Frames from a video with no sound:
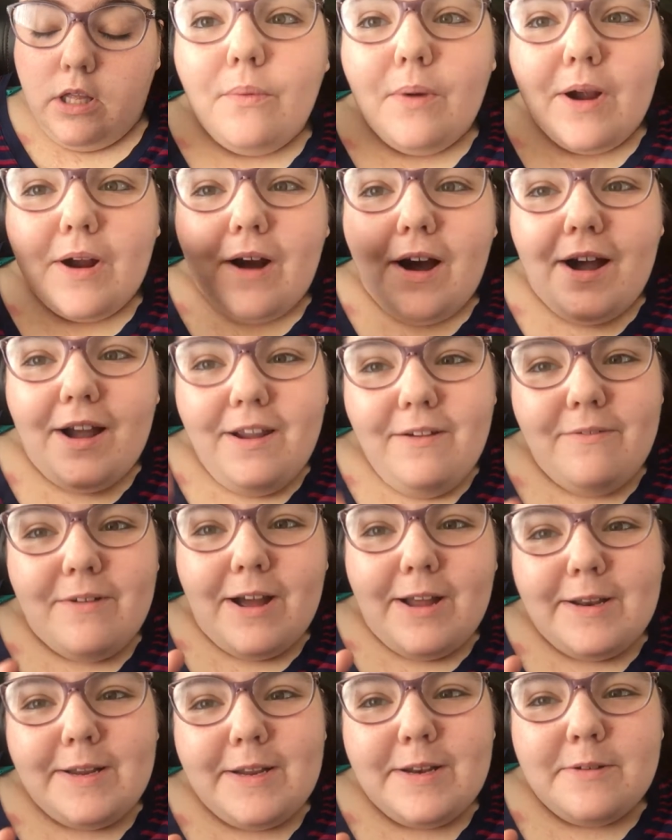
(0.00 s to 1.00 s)
Where I
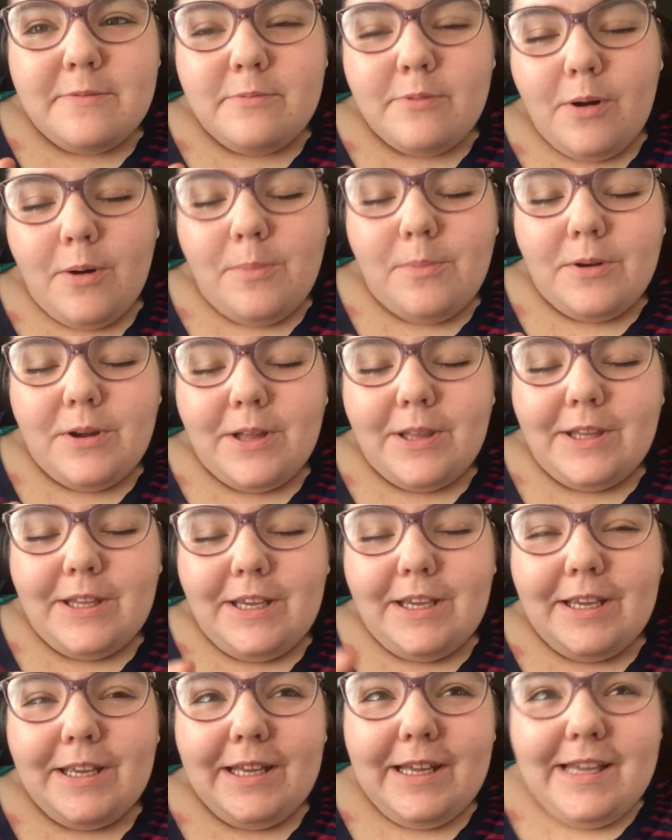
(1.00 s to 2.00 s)
read
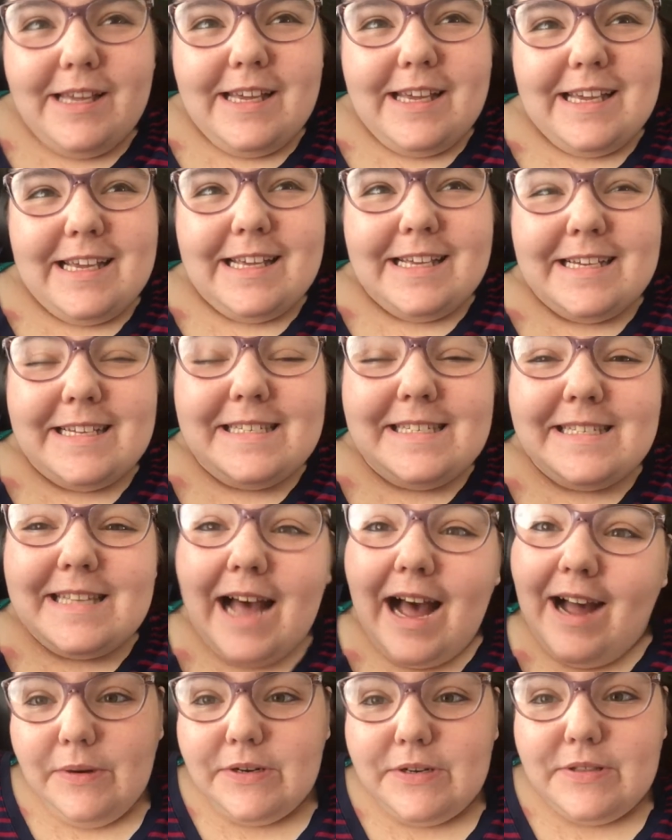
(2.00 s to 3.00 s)
inappropriately is
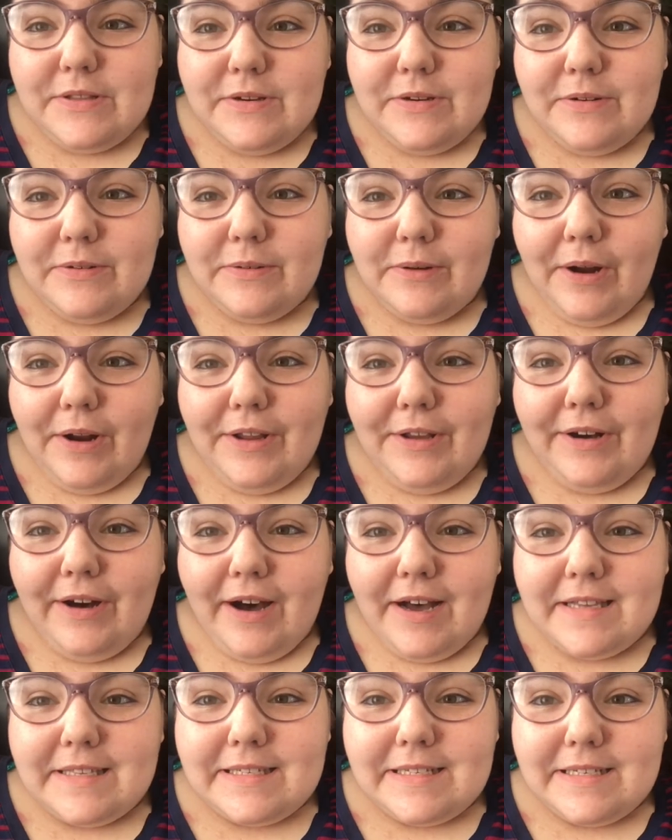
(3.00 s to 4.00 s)
I went to their karate
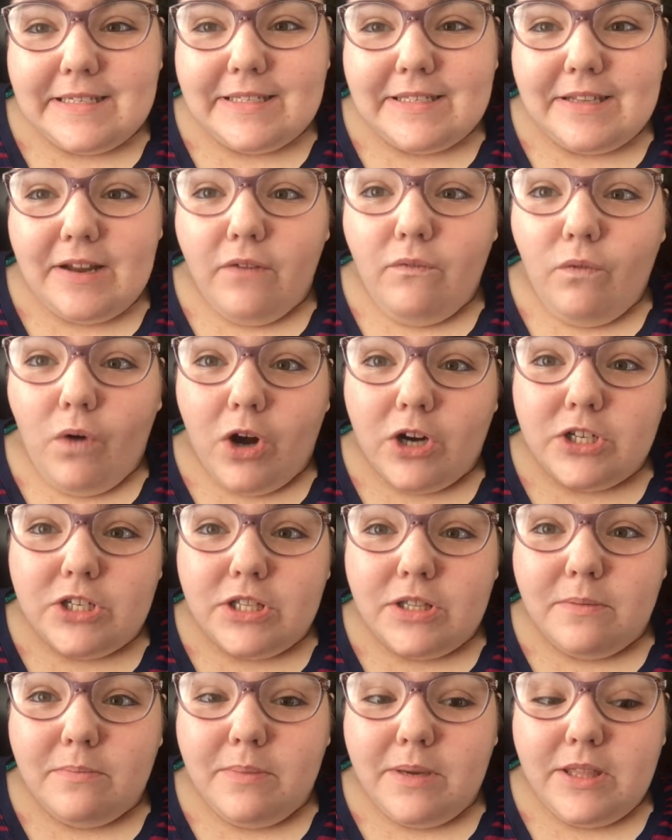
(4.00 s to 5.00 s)
class, and instead of
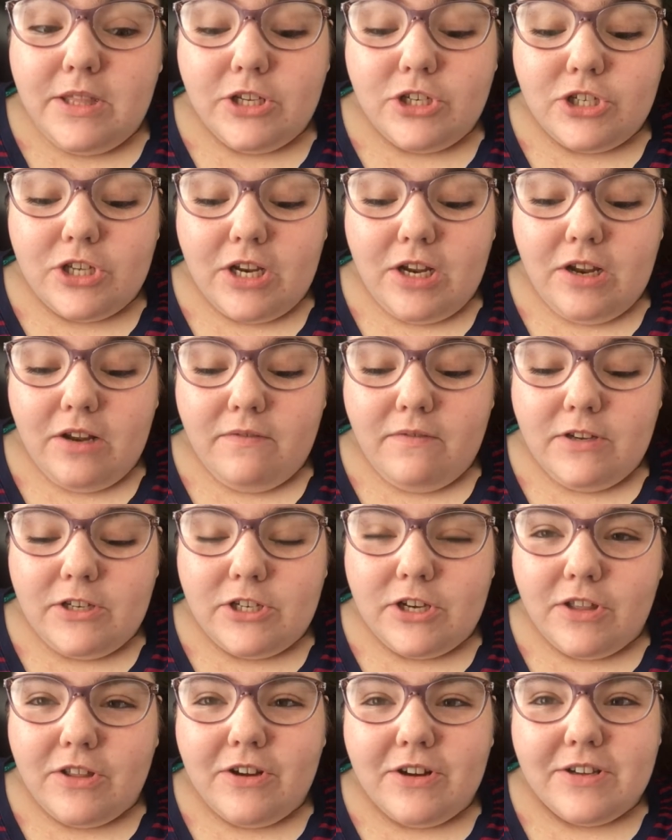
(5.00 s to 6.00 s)
watching them beat the shit out of
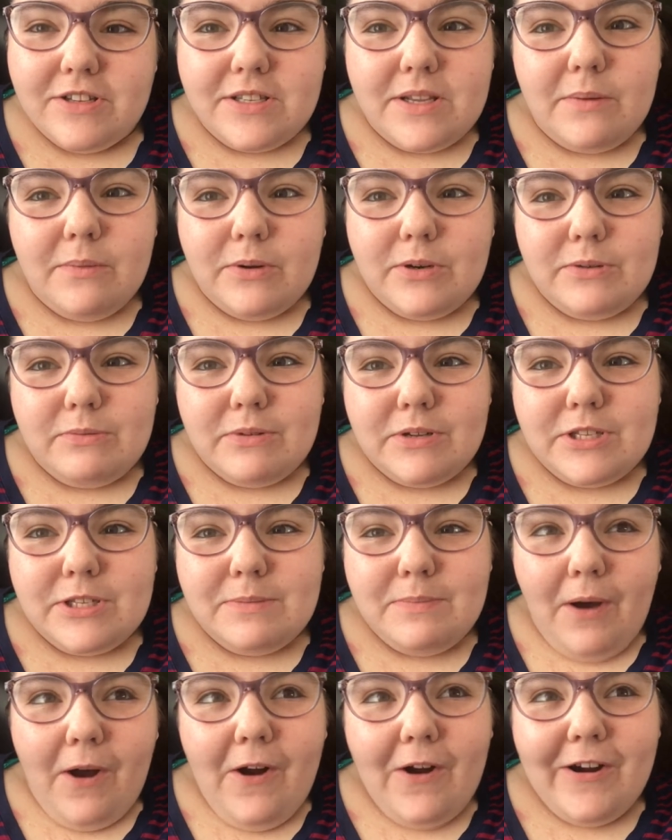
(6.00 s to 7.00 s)
each other because they were doing
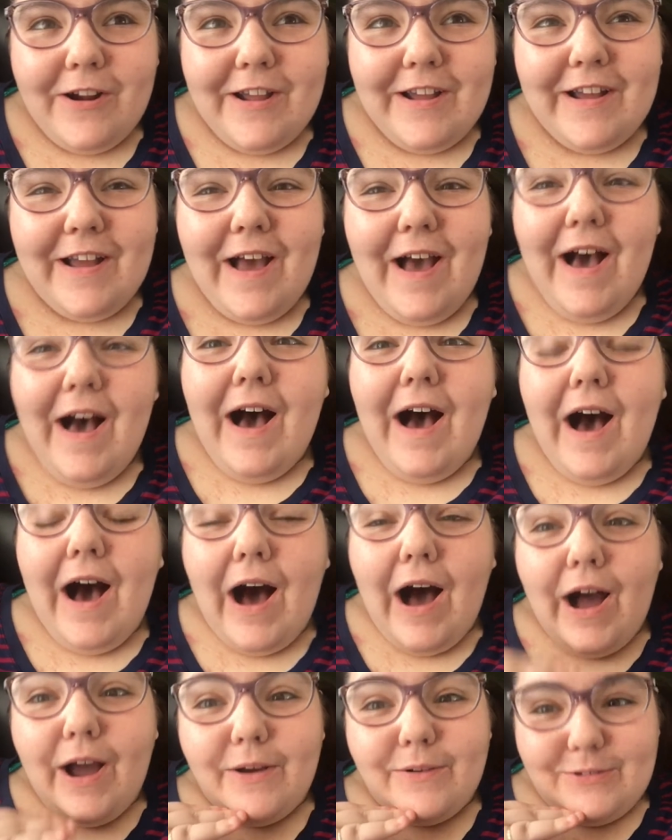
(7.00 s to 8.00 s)
sparring,
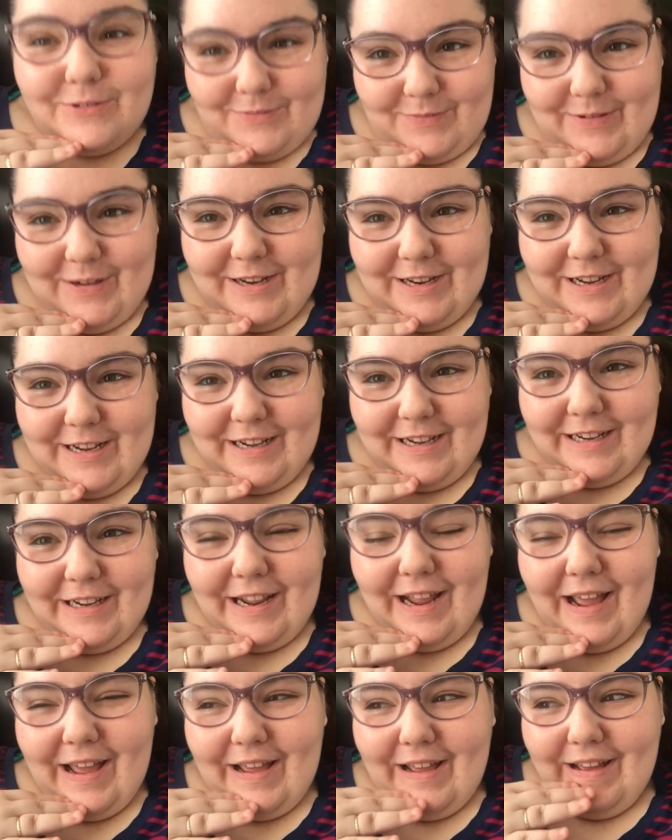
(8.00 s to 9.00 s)
I was reading,
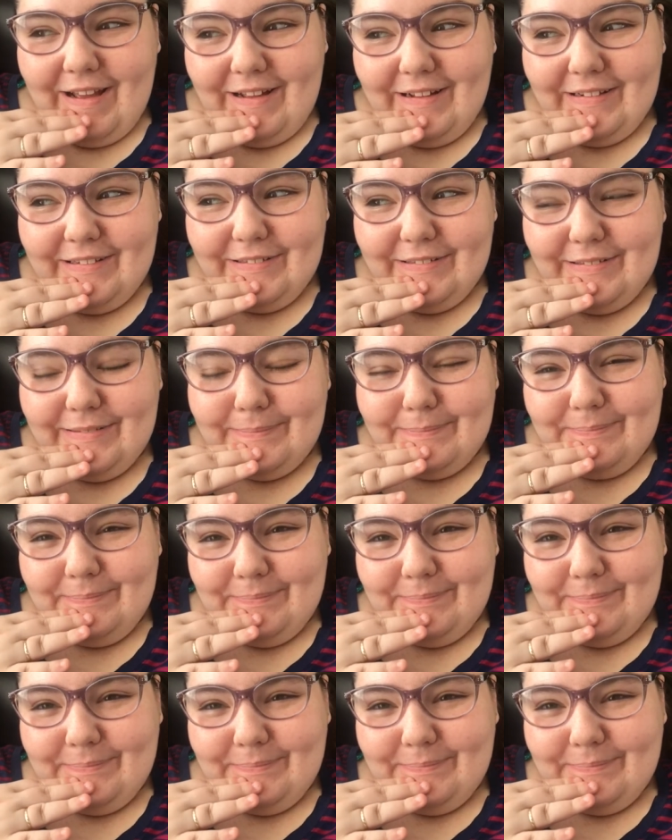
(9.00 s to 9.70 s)
and